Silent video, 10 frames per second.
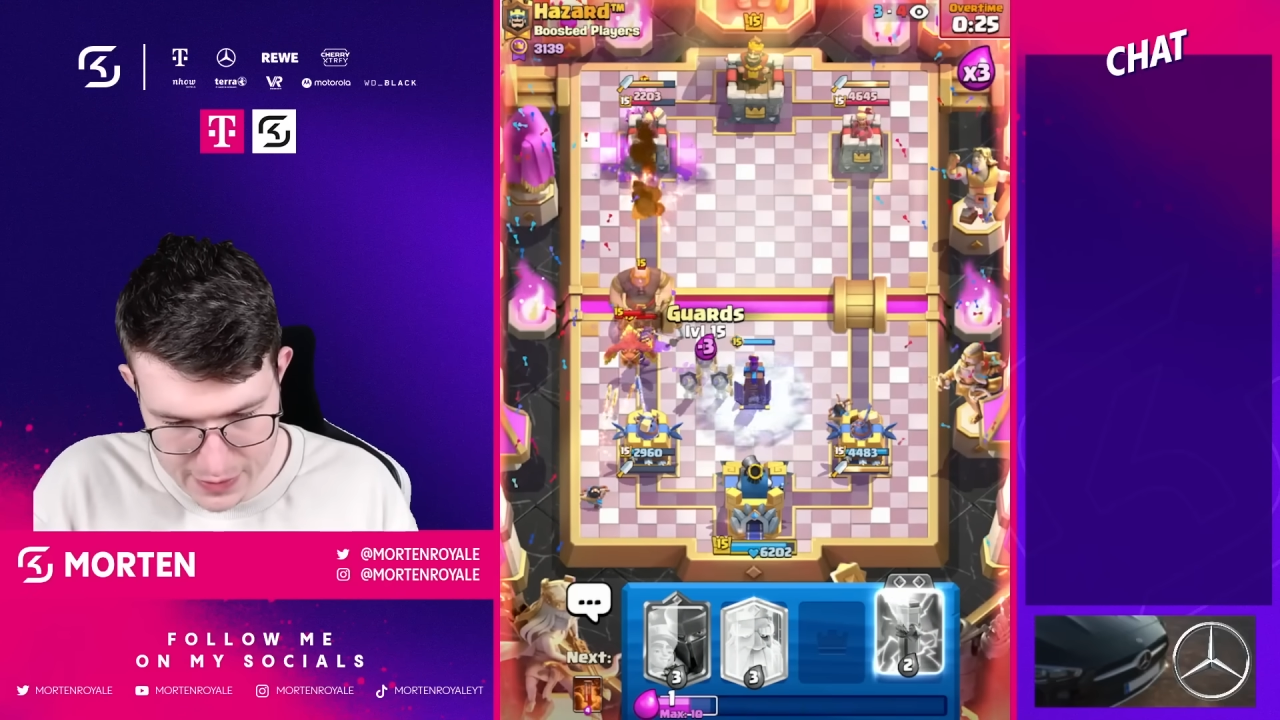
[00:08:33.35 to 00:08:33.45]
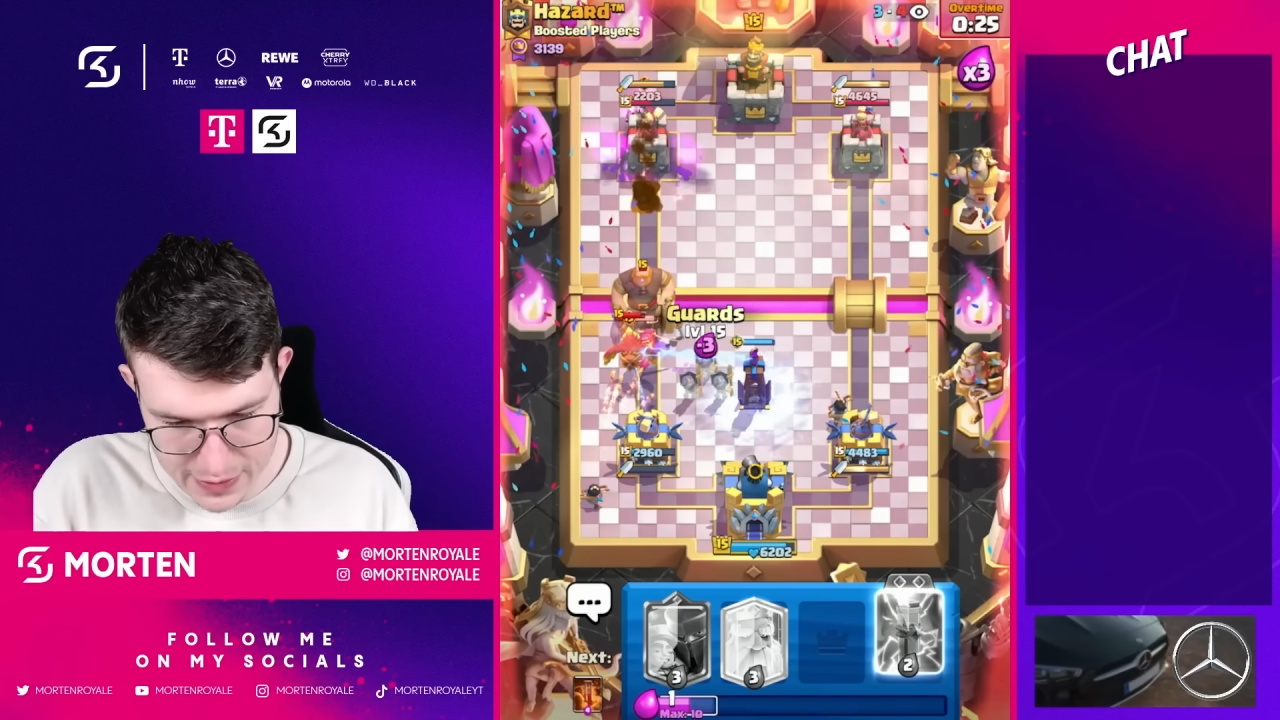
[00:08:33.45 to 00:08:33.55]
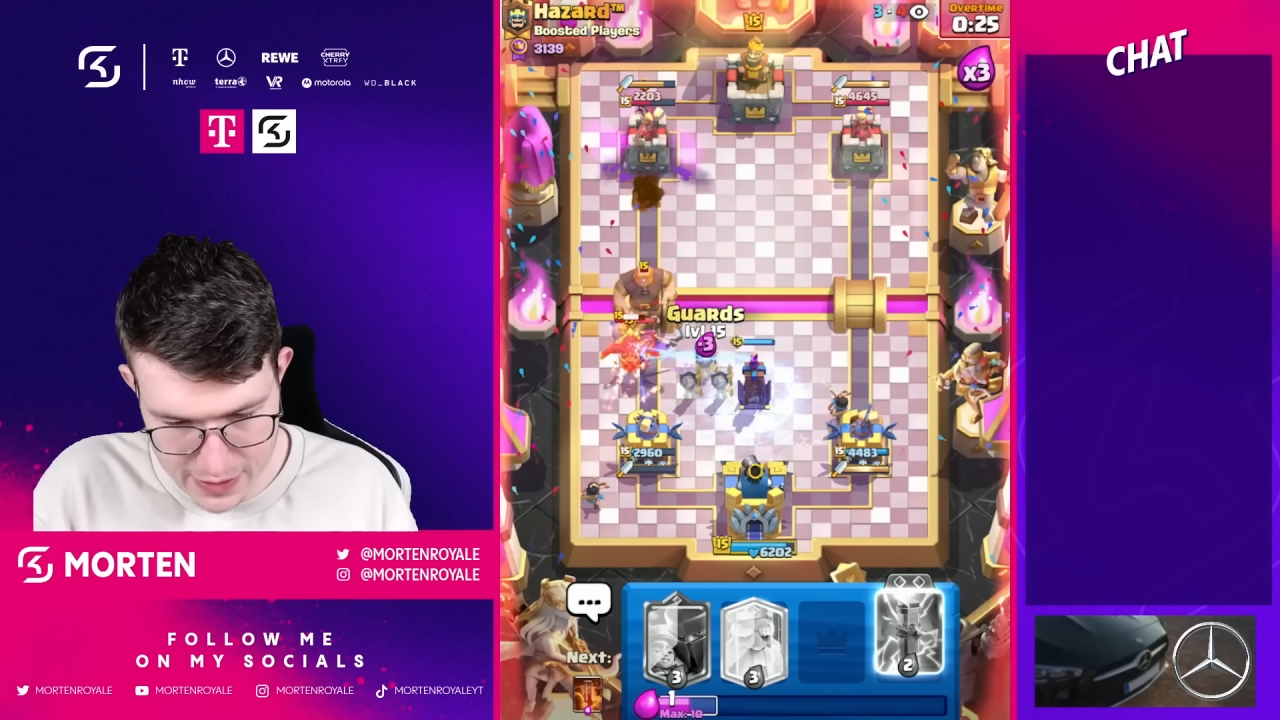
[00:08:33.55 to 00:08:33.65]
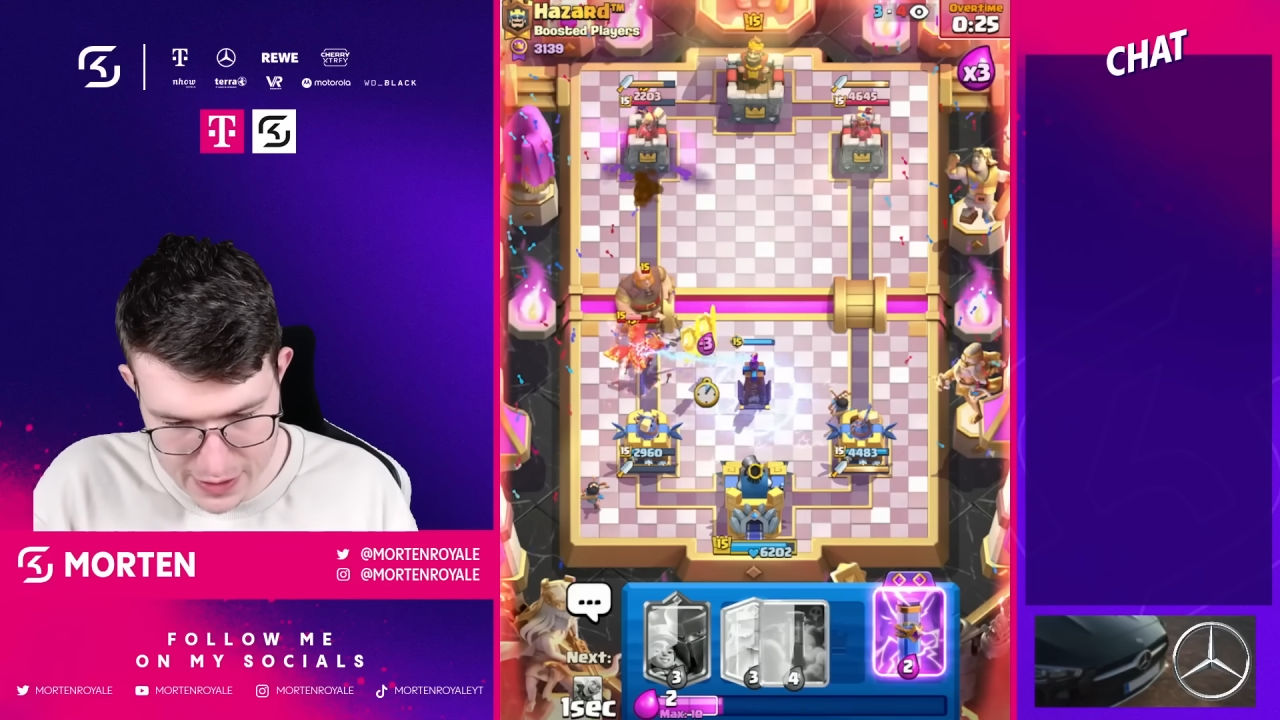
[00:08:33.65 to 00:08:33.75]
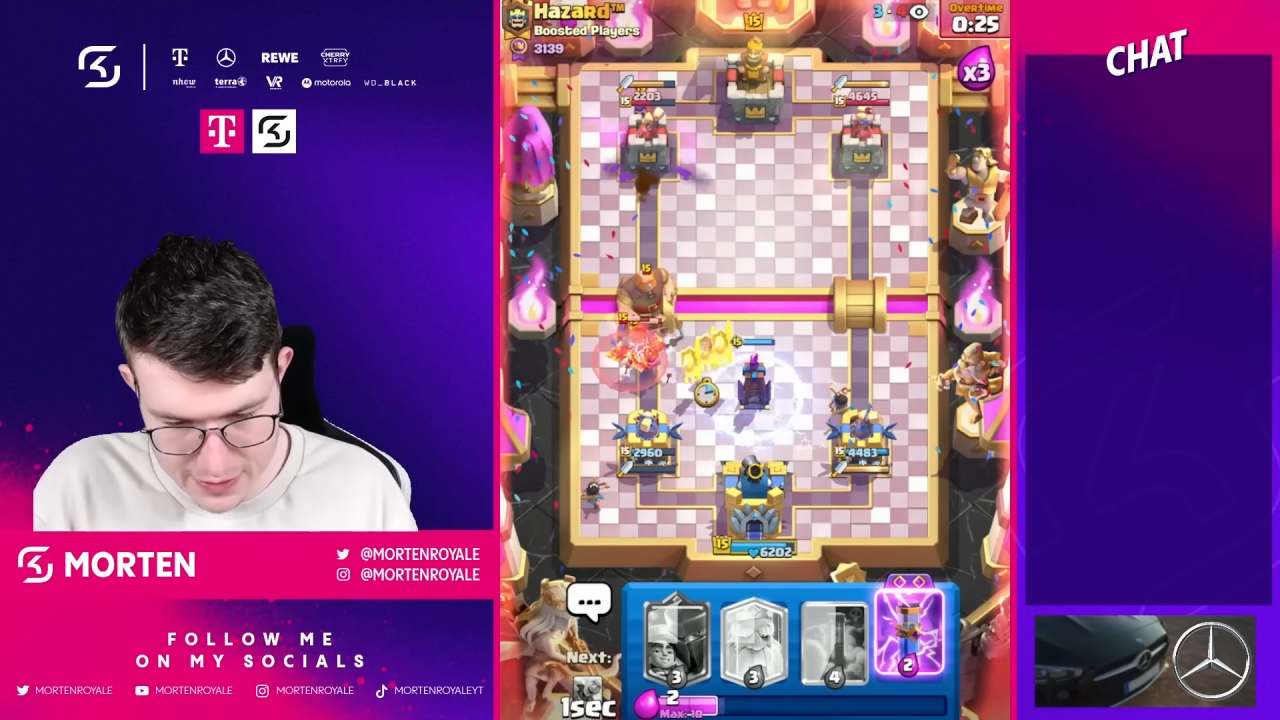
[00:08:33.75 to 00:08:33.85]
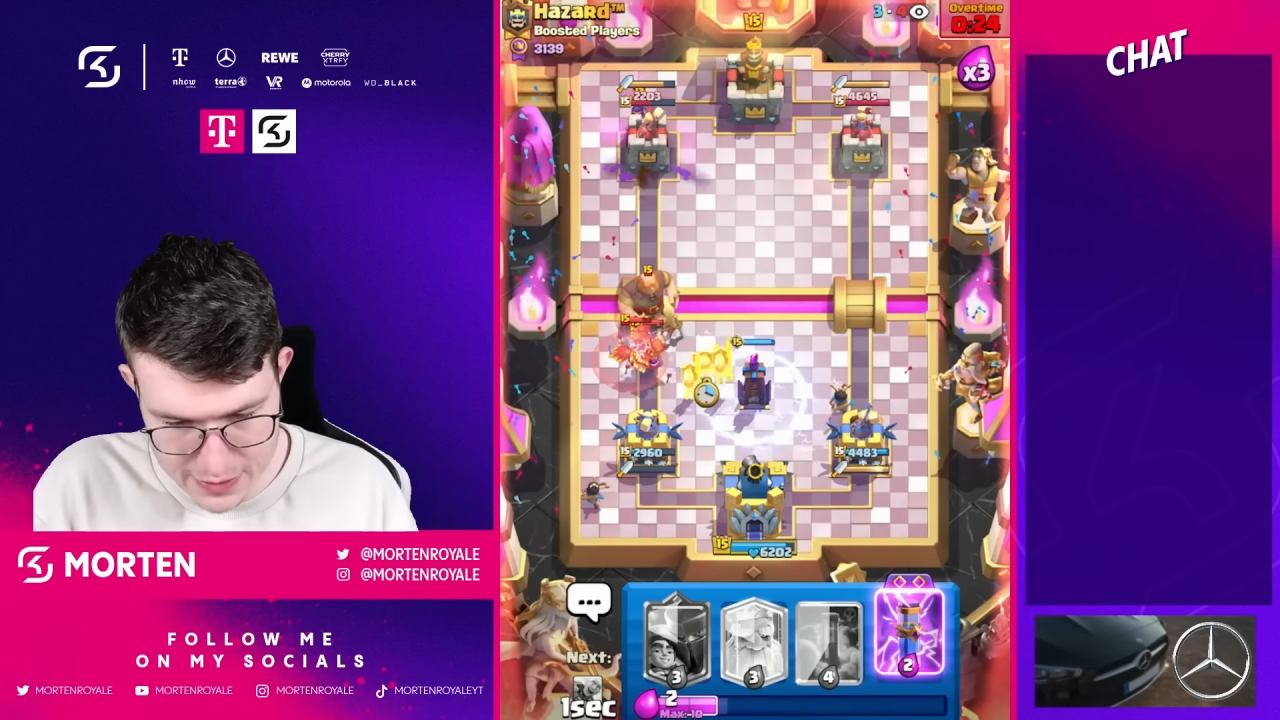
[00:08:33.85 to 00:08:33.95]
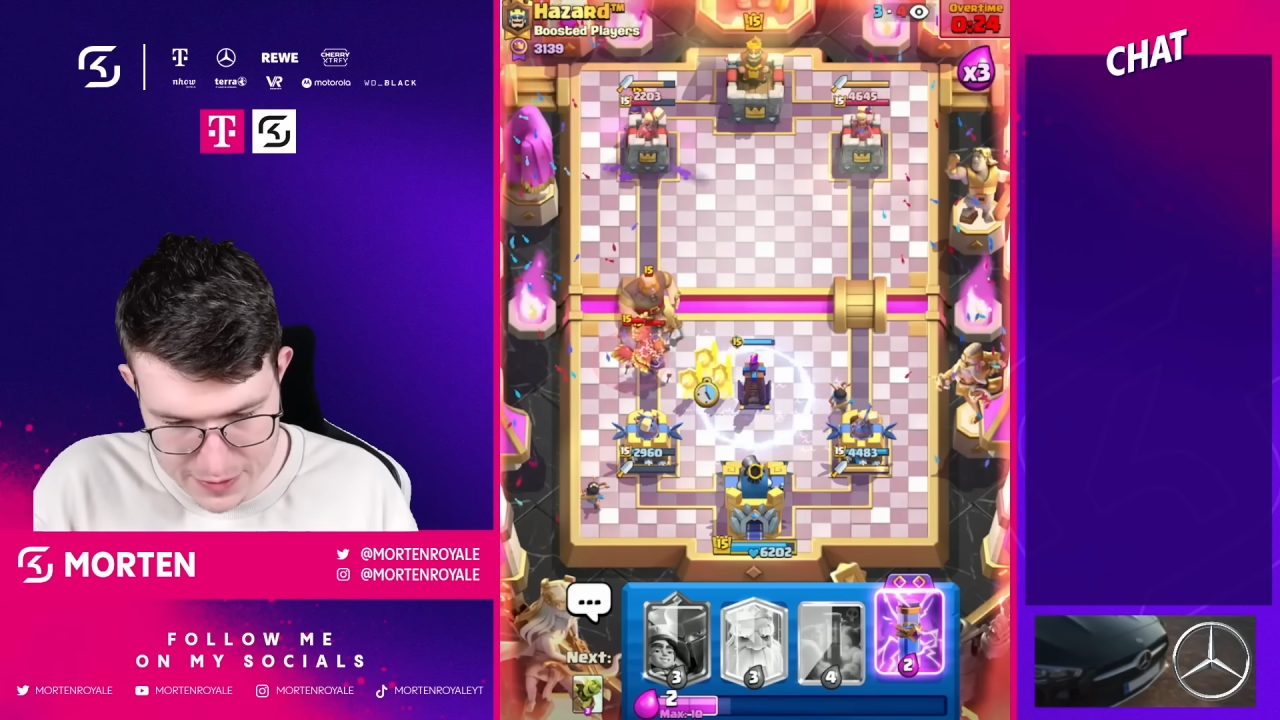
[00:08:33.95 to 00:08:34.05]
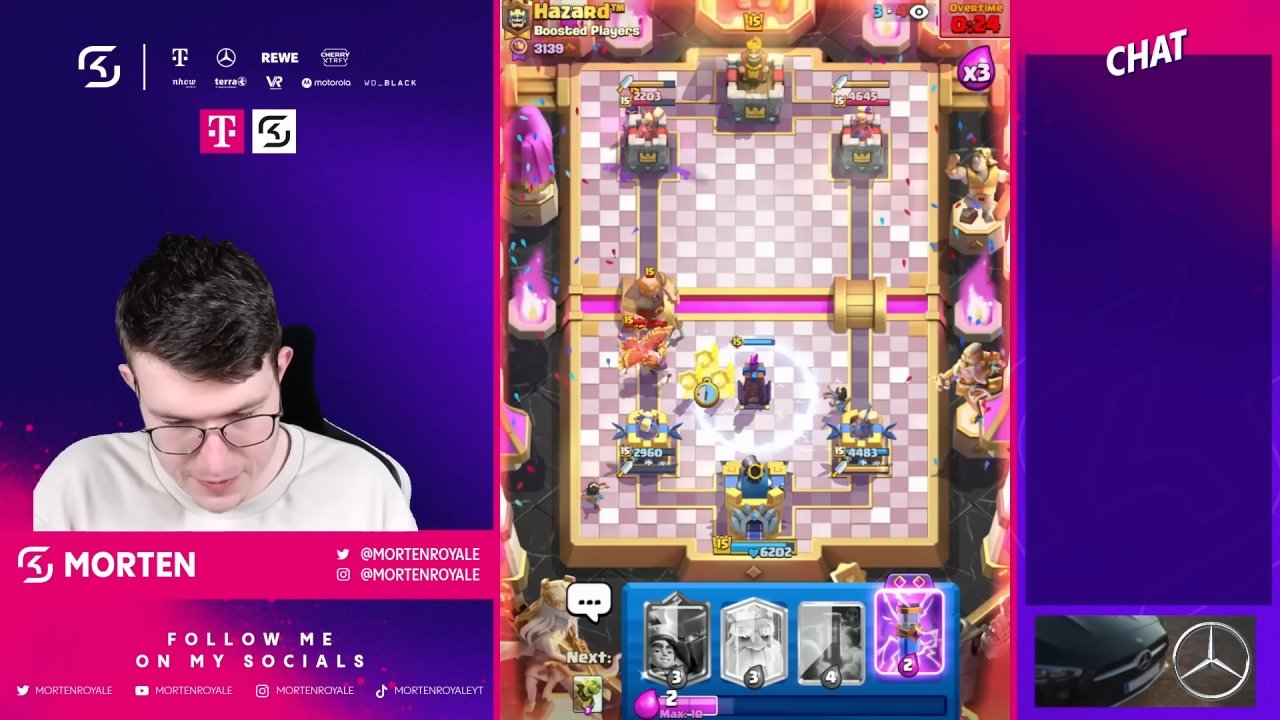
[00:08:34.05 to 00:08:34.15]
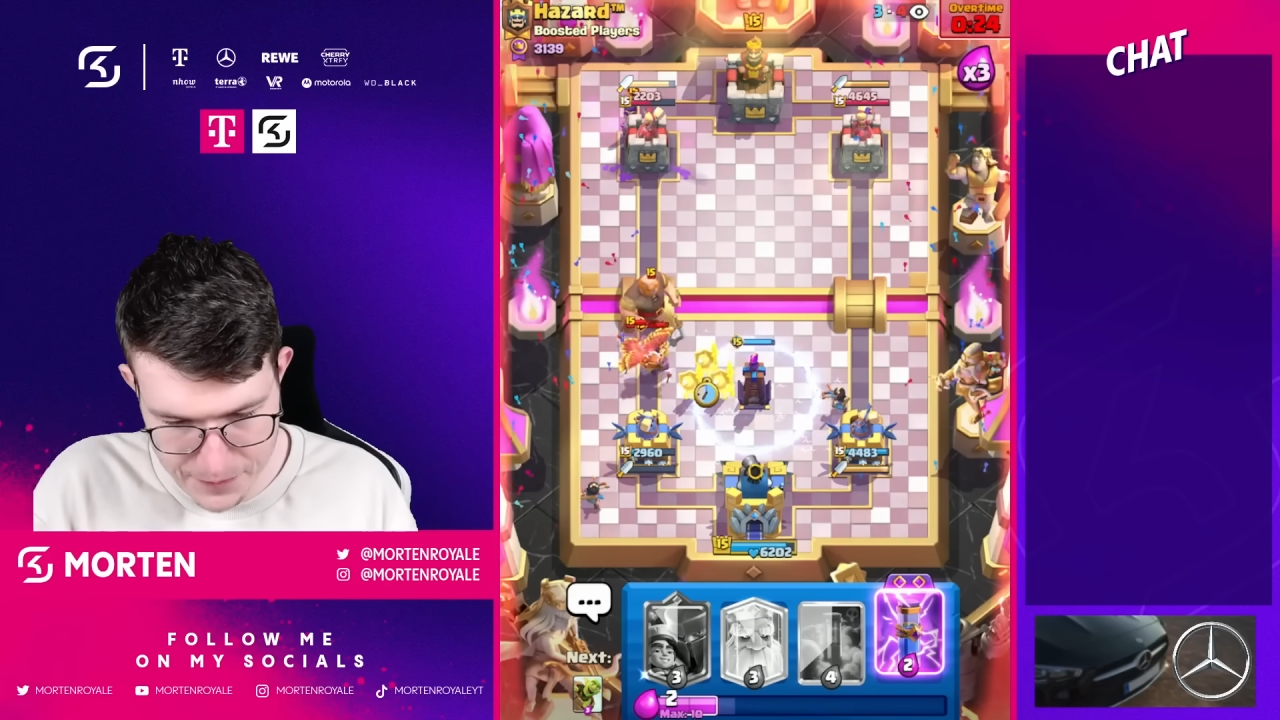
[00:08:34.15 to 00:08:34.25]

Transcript: Guards.